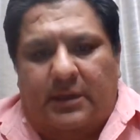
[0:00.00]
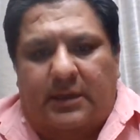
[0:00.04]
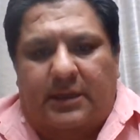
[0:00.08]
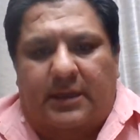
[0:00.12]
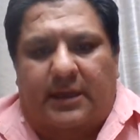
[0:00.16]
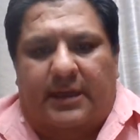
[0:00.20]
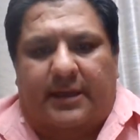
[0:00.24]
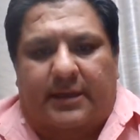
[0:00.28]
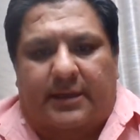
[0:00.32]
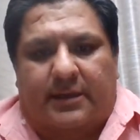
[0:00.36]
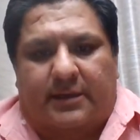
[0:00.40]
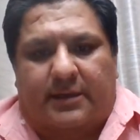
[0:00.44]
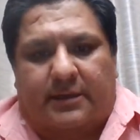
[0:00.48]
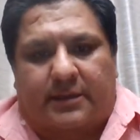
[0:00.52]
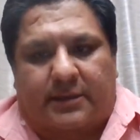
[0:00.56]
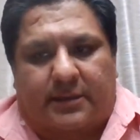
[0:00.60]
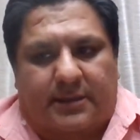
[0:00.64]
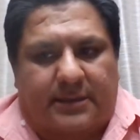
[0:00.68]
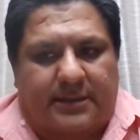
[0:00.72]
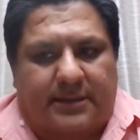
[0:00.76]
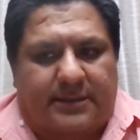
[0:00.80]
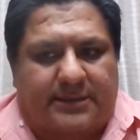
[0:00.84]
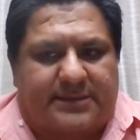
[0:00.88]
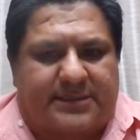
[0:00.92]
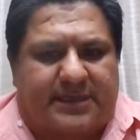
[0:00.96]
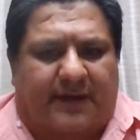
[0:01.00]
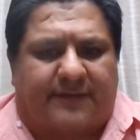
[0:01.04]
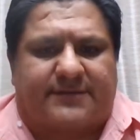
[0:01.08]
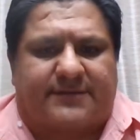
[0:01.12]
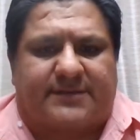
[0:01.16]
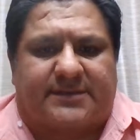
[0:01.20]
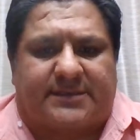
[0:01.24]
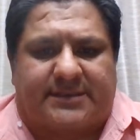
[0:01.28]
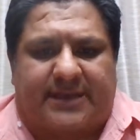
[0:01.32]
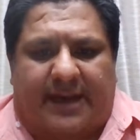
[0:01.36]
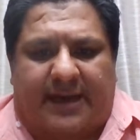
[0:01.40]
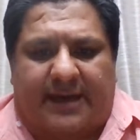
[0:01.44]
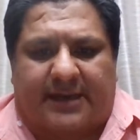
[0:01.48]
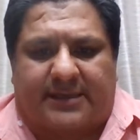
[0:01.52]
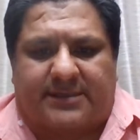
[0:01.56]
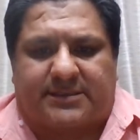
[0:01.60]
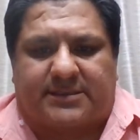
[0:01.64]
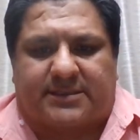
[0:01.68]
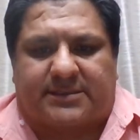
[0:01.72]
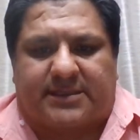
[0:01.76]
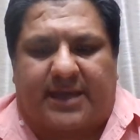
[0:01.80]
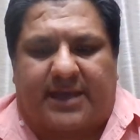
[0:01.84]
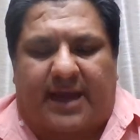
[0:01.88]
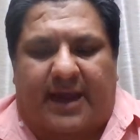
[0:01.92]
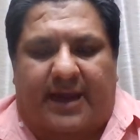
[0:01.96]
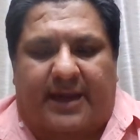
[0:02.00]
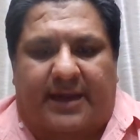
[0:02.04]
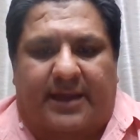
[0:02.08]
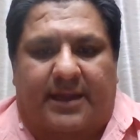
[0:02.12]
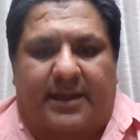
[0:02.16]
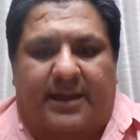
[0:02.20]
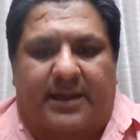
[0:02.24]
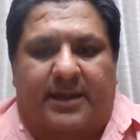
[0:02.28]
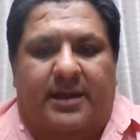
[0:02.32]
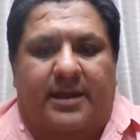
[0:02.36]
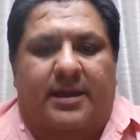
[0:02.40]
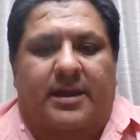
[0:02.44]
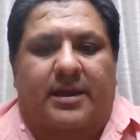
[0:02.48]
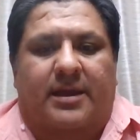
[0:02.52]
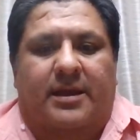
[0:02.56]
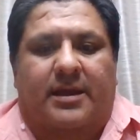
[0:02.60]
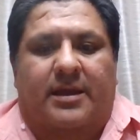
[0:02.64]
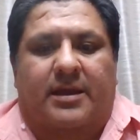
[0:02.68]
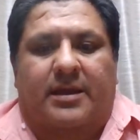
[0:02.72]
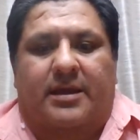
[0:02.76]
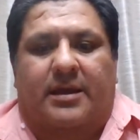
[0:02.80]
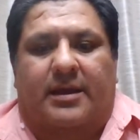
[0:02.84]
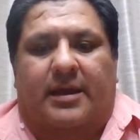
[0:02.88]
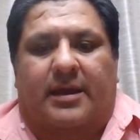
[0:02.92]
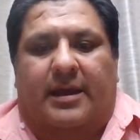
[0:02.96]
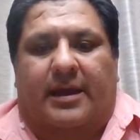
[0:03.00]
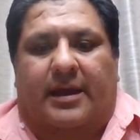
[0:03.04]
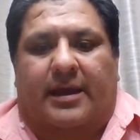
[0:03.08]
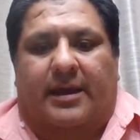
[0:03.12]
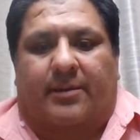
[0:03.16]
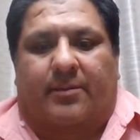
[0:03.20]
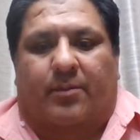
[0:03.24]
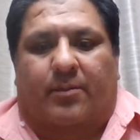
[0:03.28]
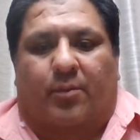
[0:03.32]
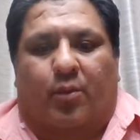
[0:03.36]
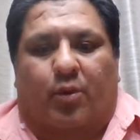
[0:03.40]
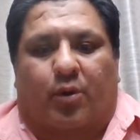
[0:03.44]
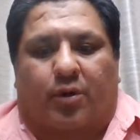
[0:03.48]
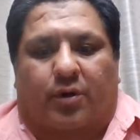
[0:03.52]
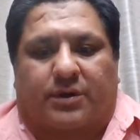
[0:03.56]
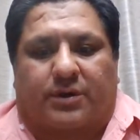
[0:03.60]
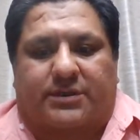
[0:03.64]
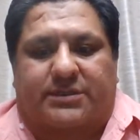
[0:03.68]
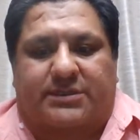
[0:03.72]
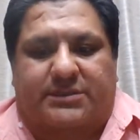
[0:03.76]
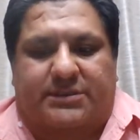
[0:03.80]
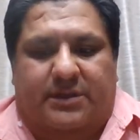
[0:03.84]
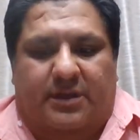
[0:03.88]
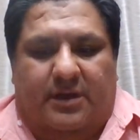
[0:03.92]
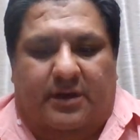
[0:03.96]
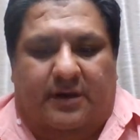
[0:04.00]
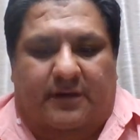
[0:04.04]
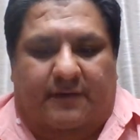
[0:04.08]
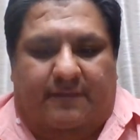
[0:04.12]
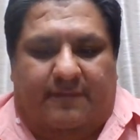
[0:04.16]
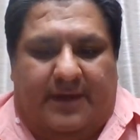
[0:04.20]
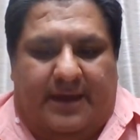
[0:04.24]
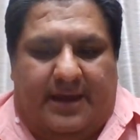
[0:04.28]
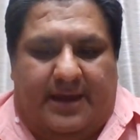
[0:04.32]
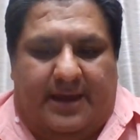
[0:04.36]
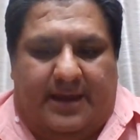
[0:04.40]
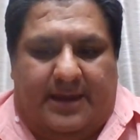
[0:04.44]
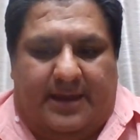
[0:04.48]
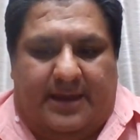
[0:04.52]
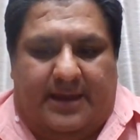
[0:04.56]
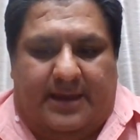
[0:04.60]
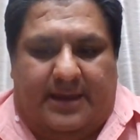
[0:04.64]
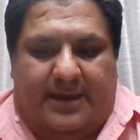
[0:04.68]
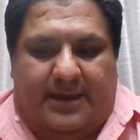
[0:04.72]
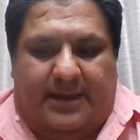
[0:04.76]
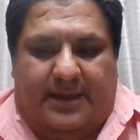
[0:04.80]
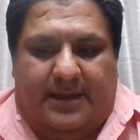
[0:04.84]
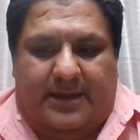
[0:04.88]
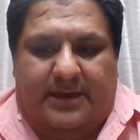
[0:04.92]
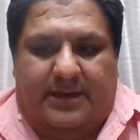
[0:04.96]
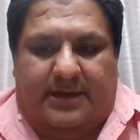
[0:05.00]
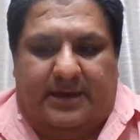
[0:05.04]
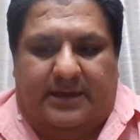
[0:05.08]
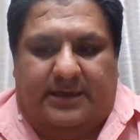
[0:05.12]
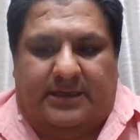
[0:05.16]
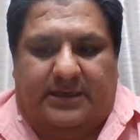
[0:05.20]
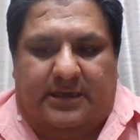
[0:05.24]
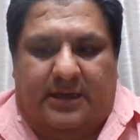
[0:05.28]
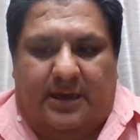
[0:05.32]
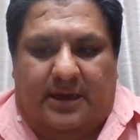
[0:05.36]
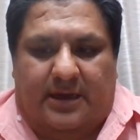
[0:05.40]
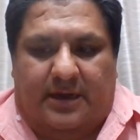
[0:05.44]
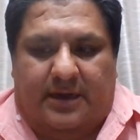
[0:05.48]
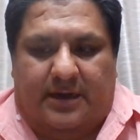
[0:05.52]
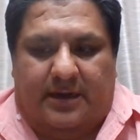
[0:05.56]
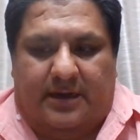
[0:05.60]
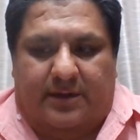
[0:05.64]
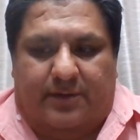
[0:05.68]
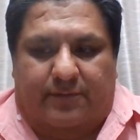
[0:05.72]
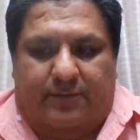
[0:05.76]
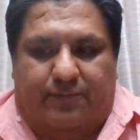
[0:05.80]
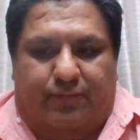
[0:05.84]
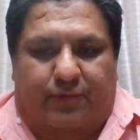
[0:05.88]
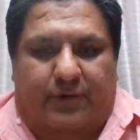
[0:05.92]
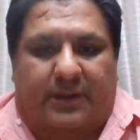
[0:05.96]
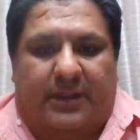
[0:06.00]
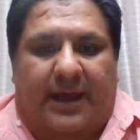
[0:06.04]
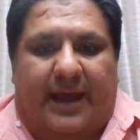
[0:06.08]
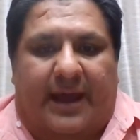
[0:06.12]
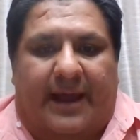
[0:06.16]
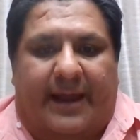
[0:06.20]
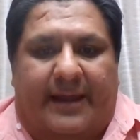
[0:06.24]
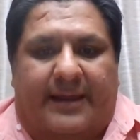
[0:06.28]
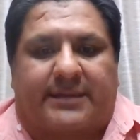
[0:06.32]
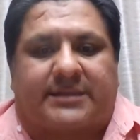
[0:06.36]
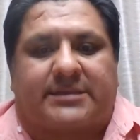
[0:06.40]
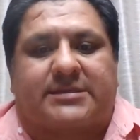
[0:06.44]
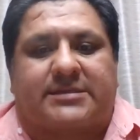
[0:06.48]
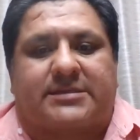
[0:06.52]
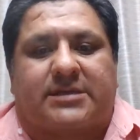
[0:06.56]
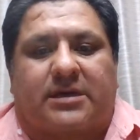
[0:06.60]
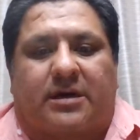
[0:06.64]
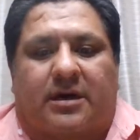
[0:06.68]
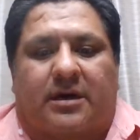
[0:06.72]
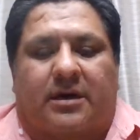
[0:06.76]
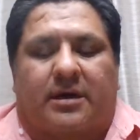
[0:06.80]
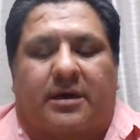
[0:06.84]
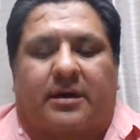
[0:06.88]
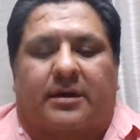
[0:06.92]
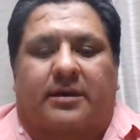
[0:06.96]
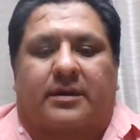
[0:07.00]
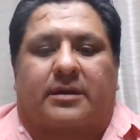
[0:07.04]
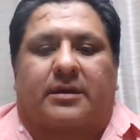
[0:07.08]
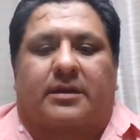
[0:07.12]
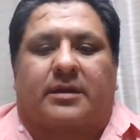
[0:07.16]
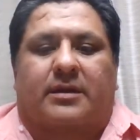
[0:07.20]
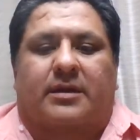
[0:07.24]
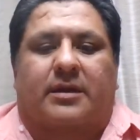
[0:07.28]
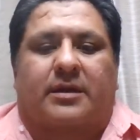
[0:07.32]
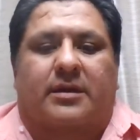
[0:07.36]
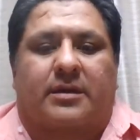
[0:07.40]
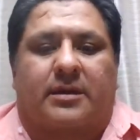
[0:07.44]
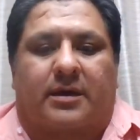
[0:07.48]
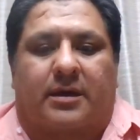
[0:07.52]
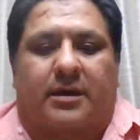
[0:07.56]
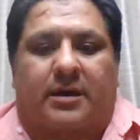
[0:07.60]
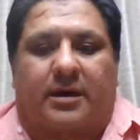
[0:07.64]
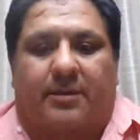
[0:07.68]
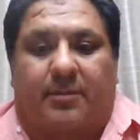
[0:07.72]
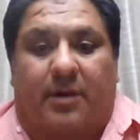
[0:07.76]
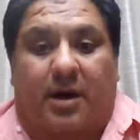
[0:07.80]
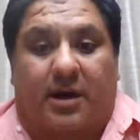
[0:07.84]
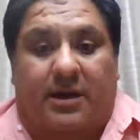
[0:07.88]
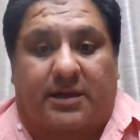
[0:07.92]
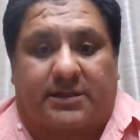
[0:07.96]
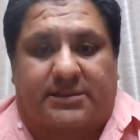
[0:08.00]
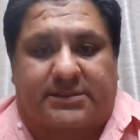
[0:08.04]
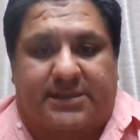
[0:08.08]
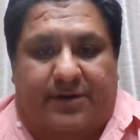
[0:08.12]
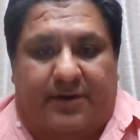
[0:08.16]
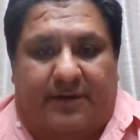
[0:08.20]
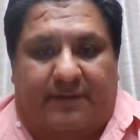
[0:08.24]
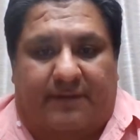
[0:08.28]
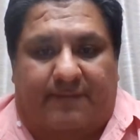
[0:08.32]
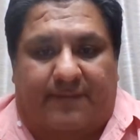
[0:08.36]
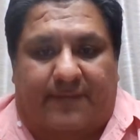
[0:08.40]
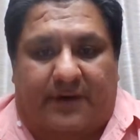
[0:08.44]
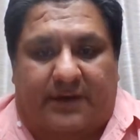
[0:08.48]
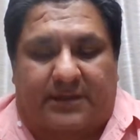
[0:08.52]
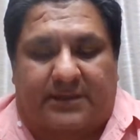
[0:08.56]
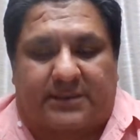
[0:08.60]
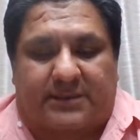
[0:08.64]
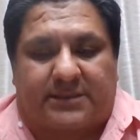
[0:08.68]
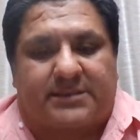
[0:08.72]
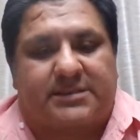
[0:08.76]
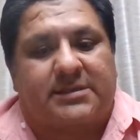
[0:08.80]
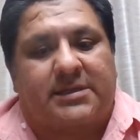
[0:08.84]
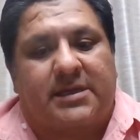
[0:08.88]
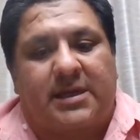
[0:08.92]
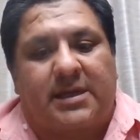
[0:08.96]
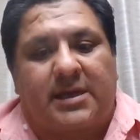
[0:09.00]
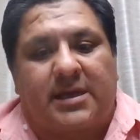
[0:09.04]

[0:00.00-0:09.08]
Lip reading: and self sustaining society, and more of a reliance on monetary funds